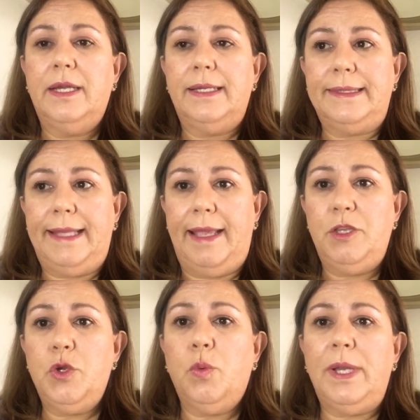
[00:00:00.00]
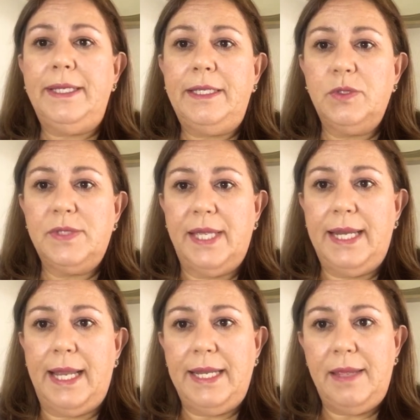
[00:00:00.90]
Then you will need to
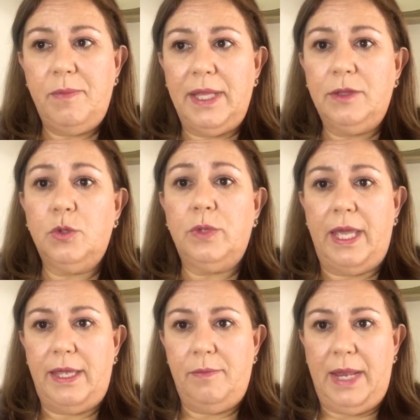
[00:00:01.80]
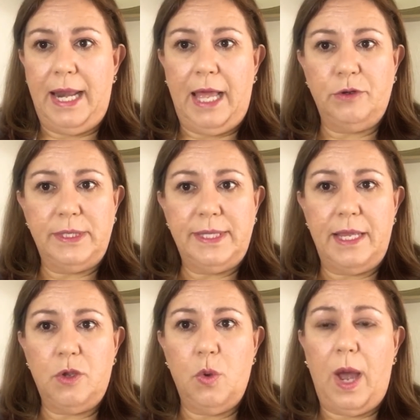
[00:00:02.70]
send an email to the email address
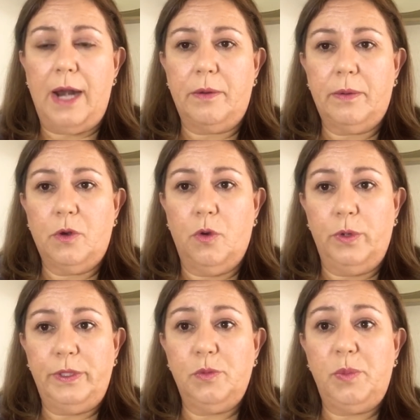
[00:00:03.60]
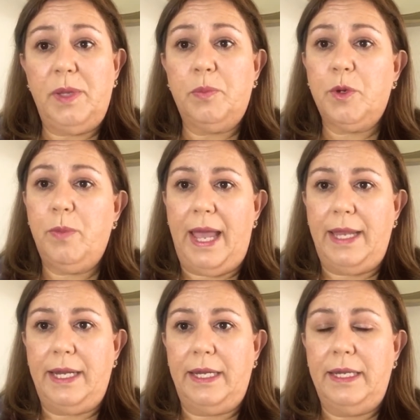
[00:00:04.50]
that you are going to be
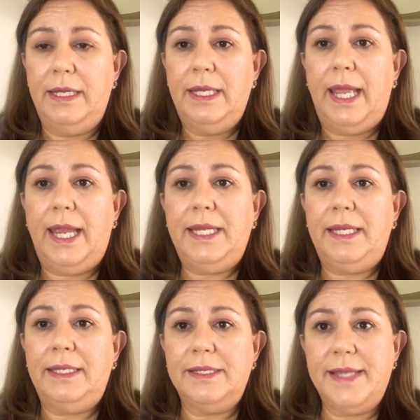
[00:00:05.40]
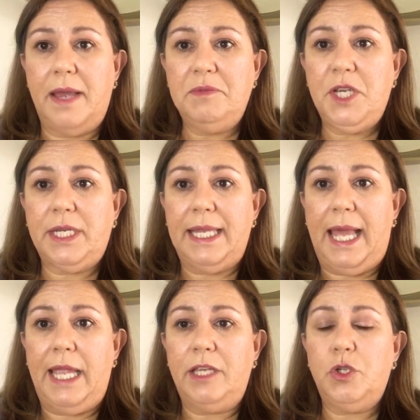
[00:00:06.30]
provided, and in the subject
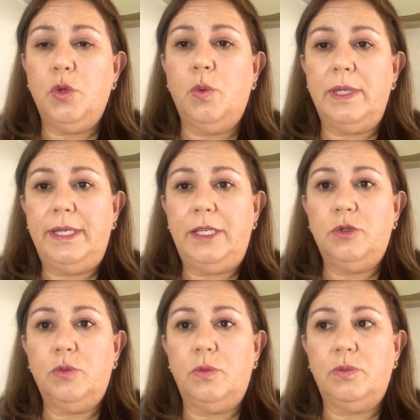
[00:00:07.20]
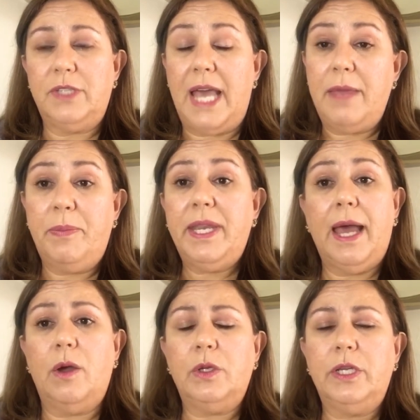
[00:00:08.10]
line you will need to type it
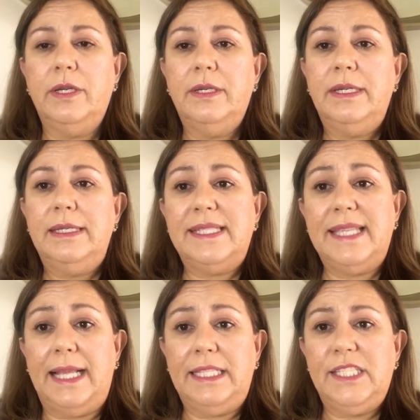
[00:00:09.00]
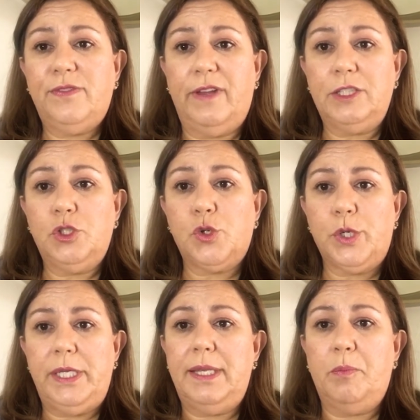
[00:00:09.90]
out,
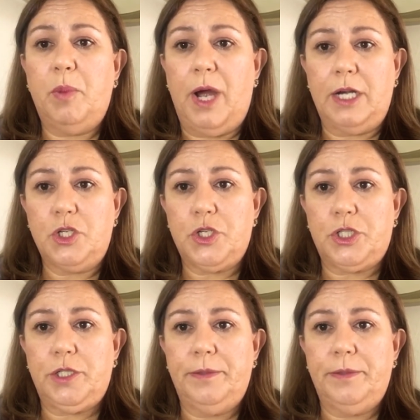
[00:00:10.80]
Satisfactory Departure.